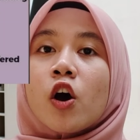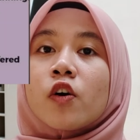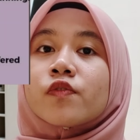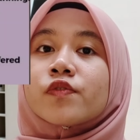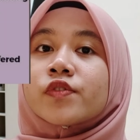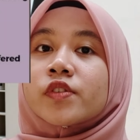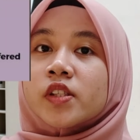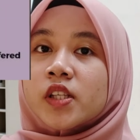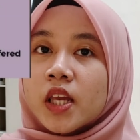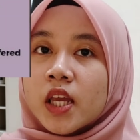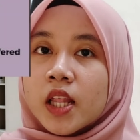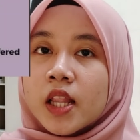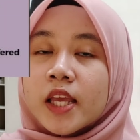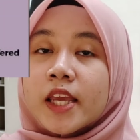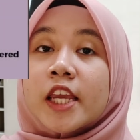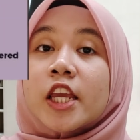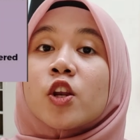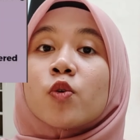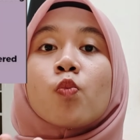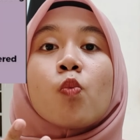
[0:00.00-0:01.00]
of skill
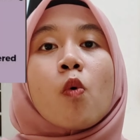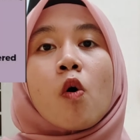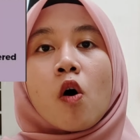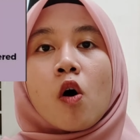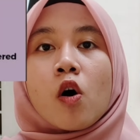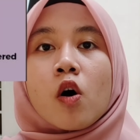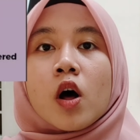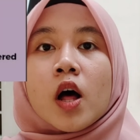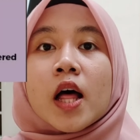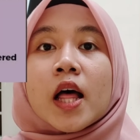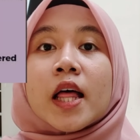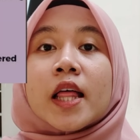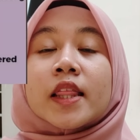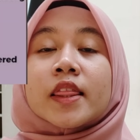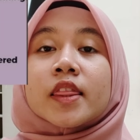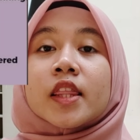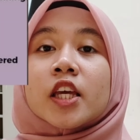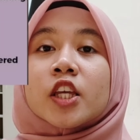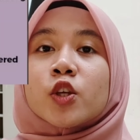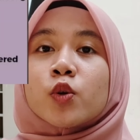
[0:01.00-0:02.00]
in war.
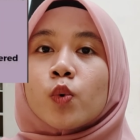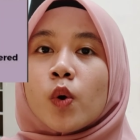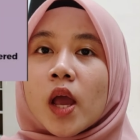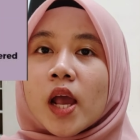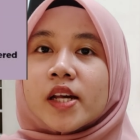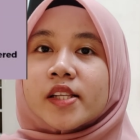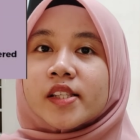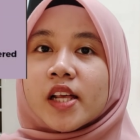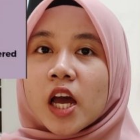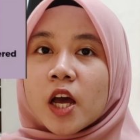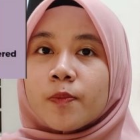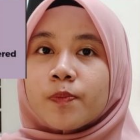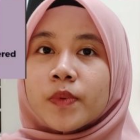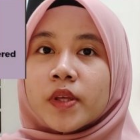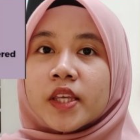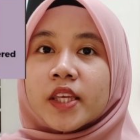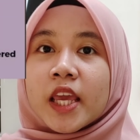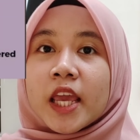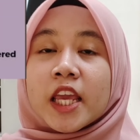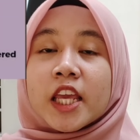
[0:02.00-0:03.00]
The US
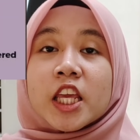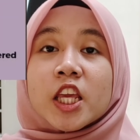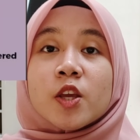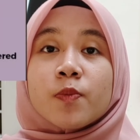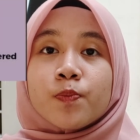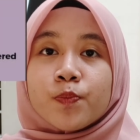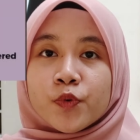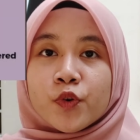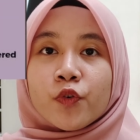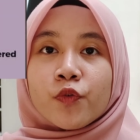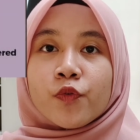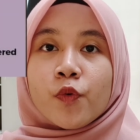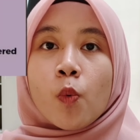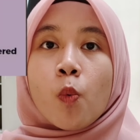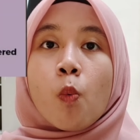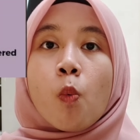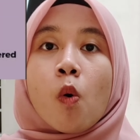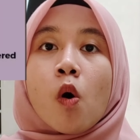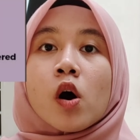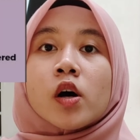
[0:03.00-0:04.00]
Army can improve
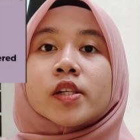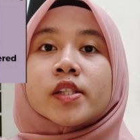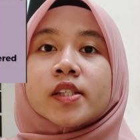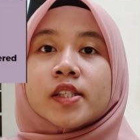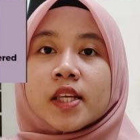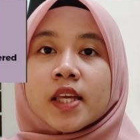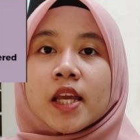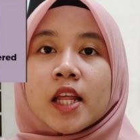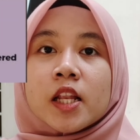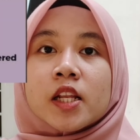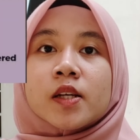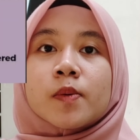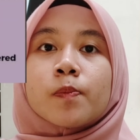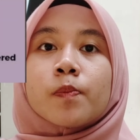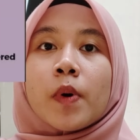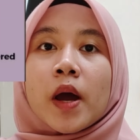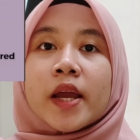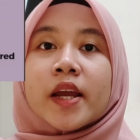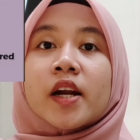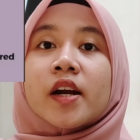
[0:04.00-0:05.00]
war skill
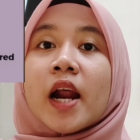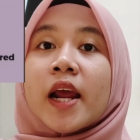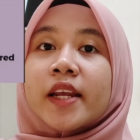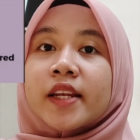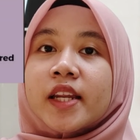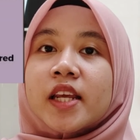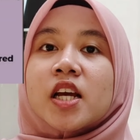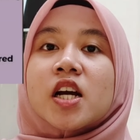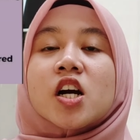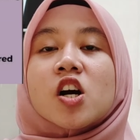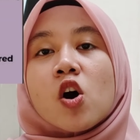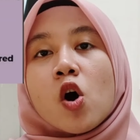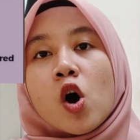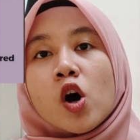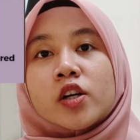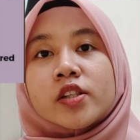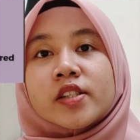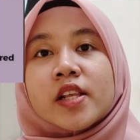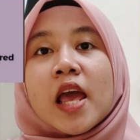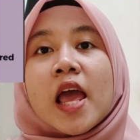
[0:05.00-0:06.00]
by riding a
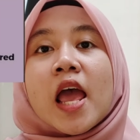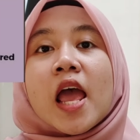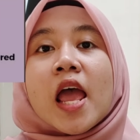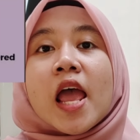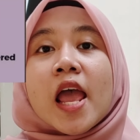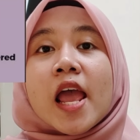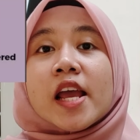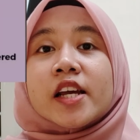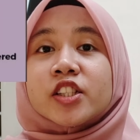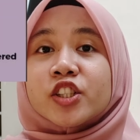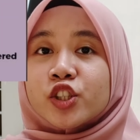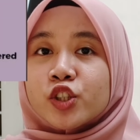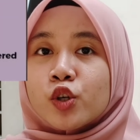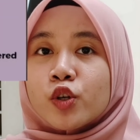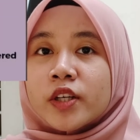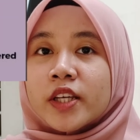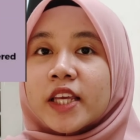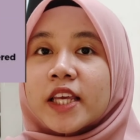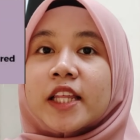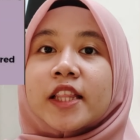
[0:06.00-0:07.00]
horse. As
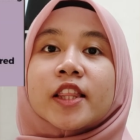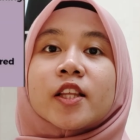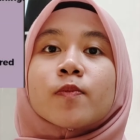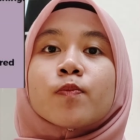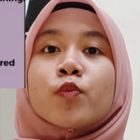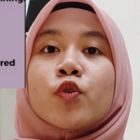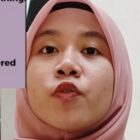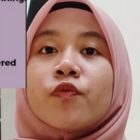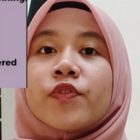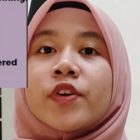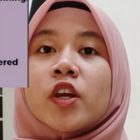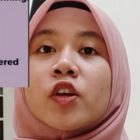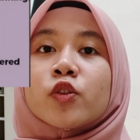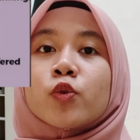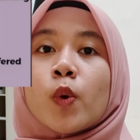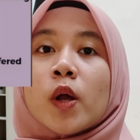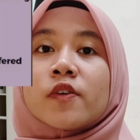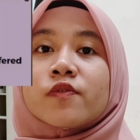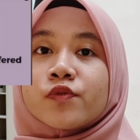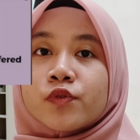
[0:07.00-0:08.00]
shown in the movie
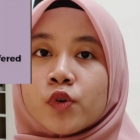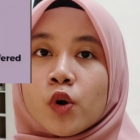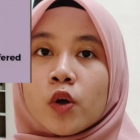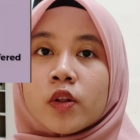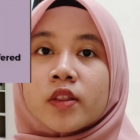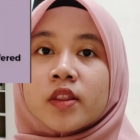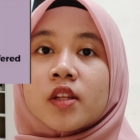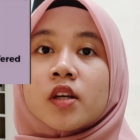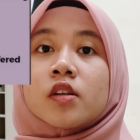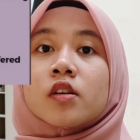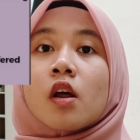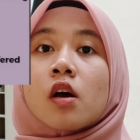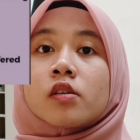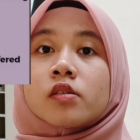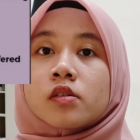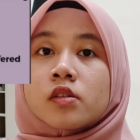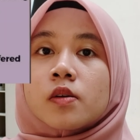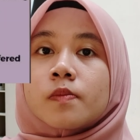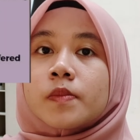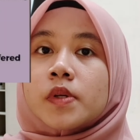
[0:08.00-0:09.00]
12 Strong, the
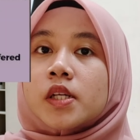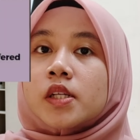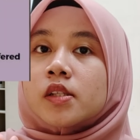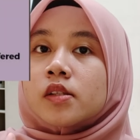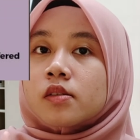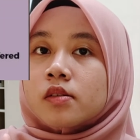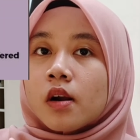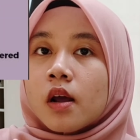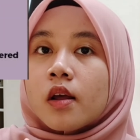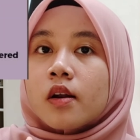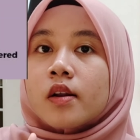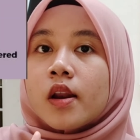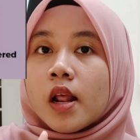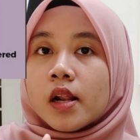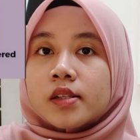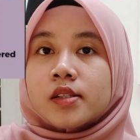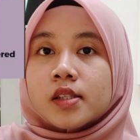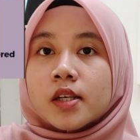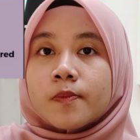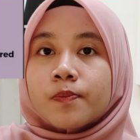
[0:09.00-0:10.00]
Dostum instruct
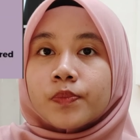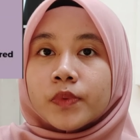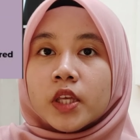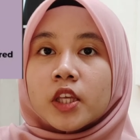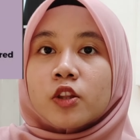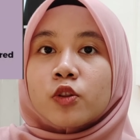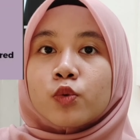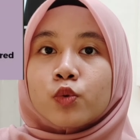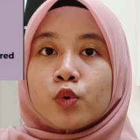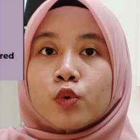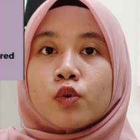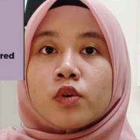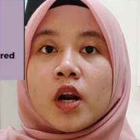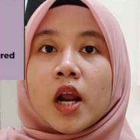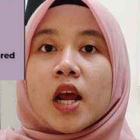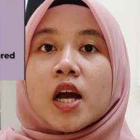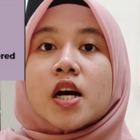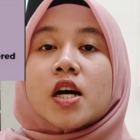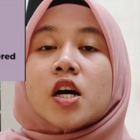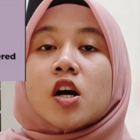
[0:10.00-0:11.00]
Nazer's team to
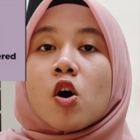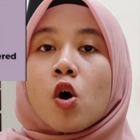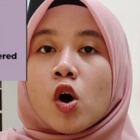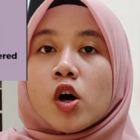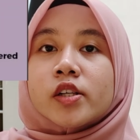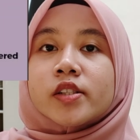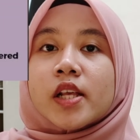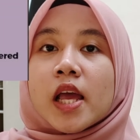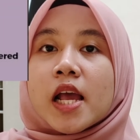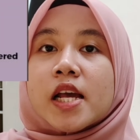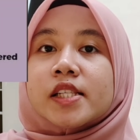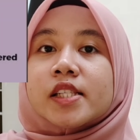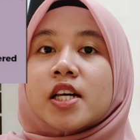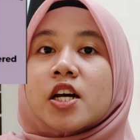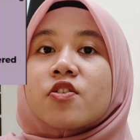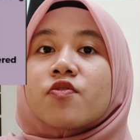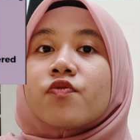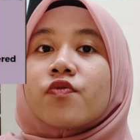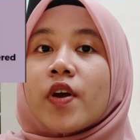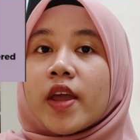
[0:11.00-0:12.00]
ride a horse as
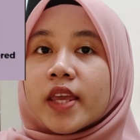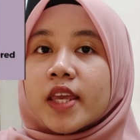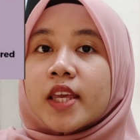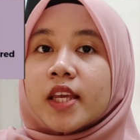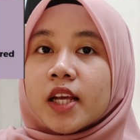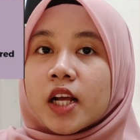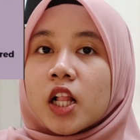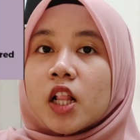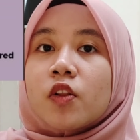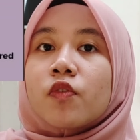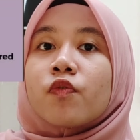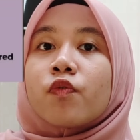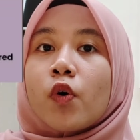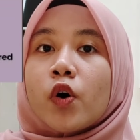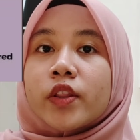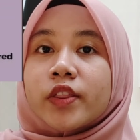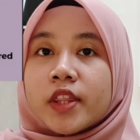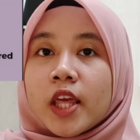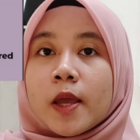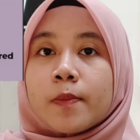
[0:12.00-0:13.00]
a vehicle
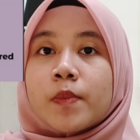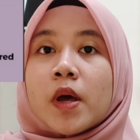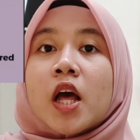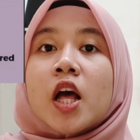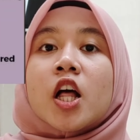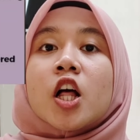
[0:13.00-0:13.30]
for them